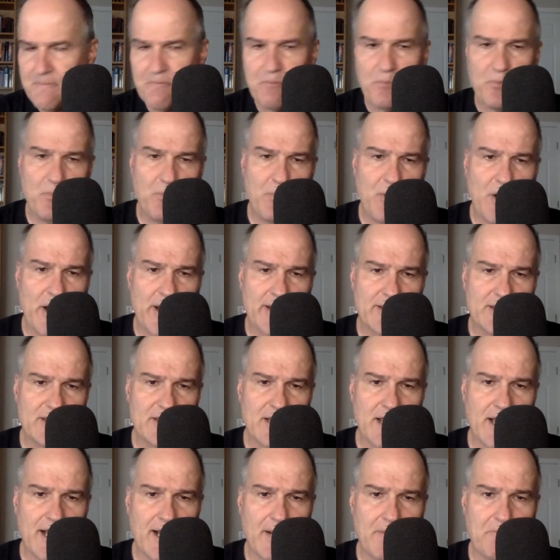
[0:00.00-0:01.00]
But
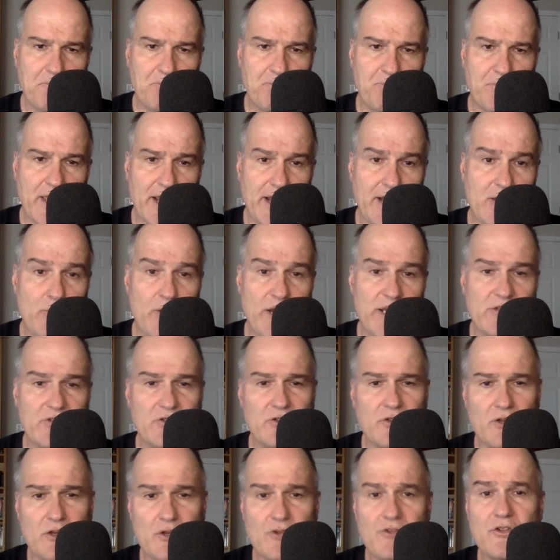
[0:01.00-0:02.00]
um, at any rate,
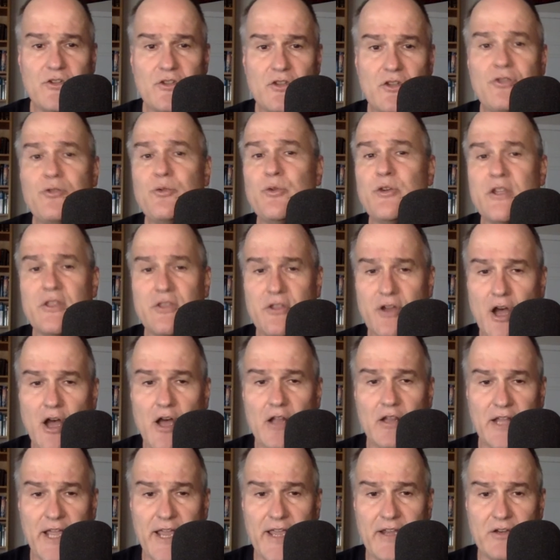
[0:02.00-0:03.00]
so those are the three
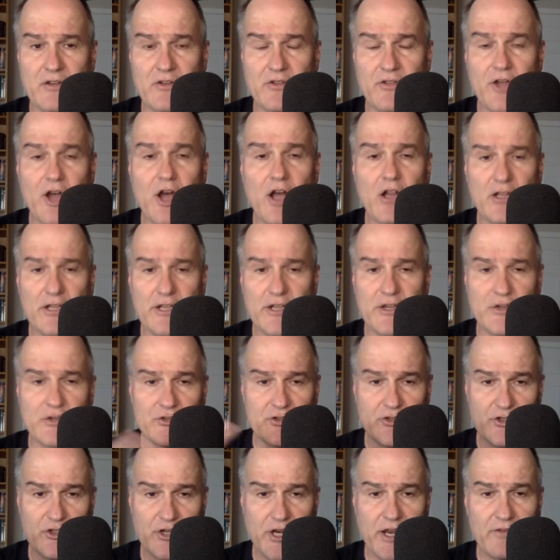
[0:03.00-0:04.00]
thought, lead, thought
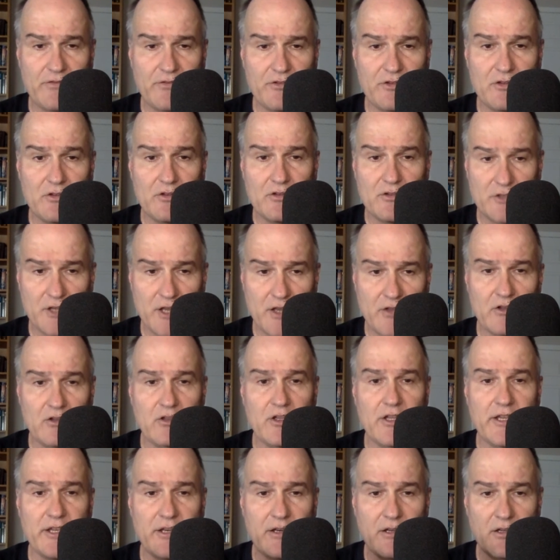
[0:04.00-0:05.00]
leaders Jeff
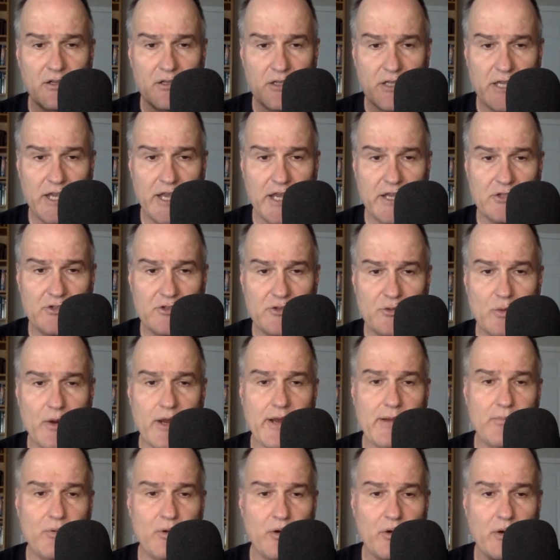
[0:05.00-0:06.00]
Sutherland, Ken
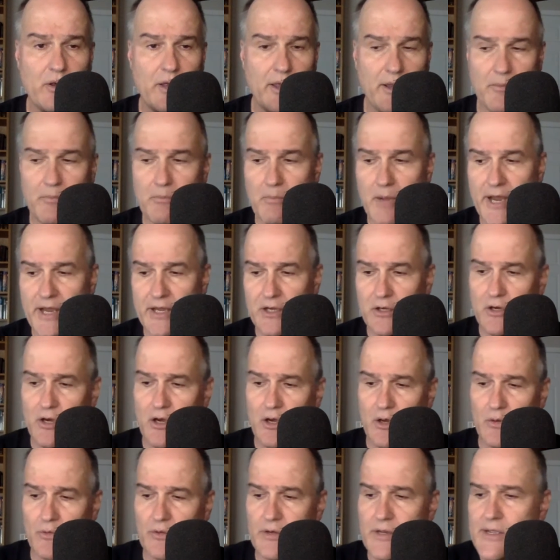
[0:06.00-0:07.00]
Schwaber, and Mike
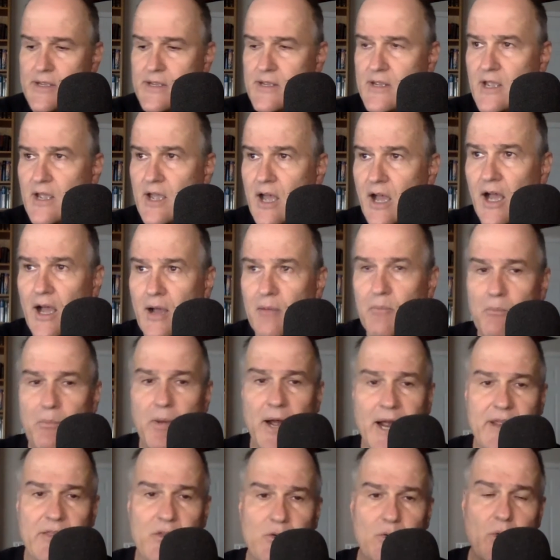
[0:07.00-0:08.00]
Cohn. Um,
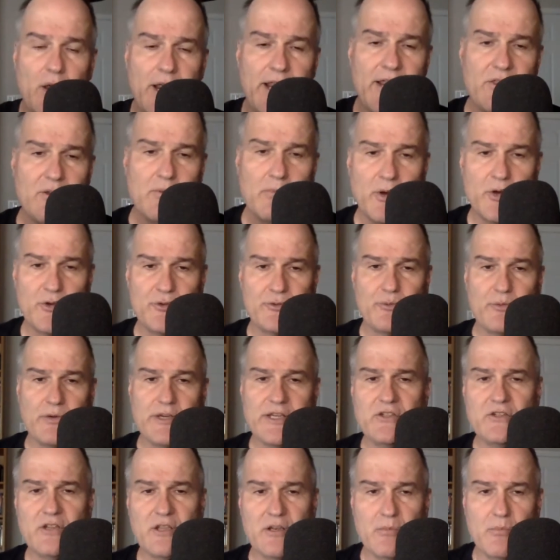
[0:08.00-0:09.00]
by the way, the most
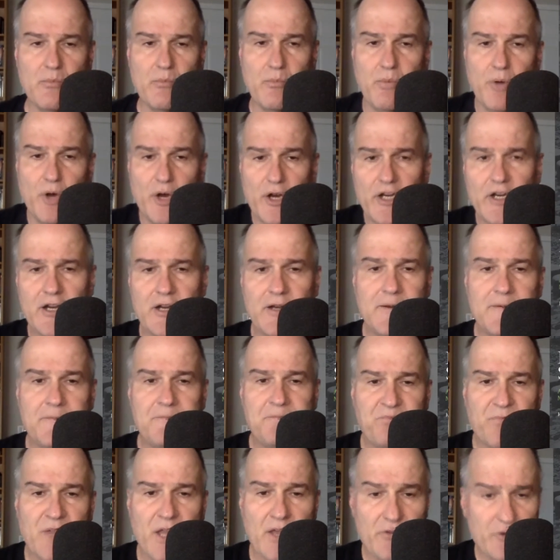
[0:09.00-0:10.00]
recent book
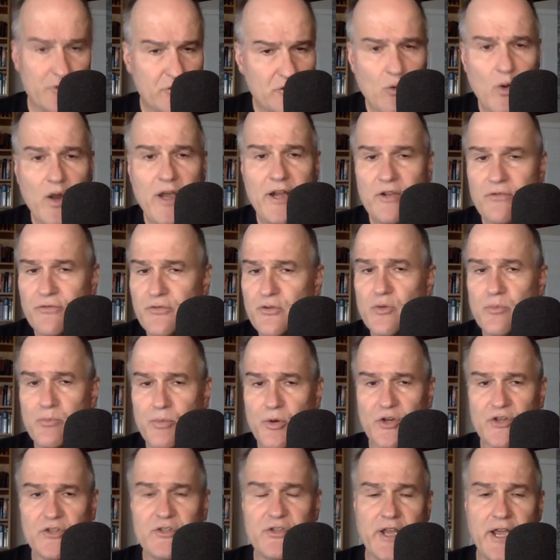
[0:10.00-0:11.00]
there's quite a few
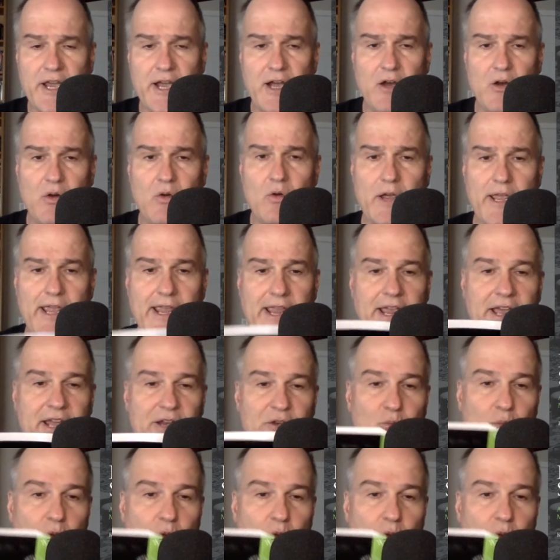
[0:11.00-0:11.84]
books now, and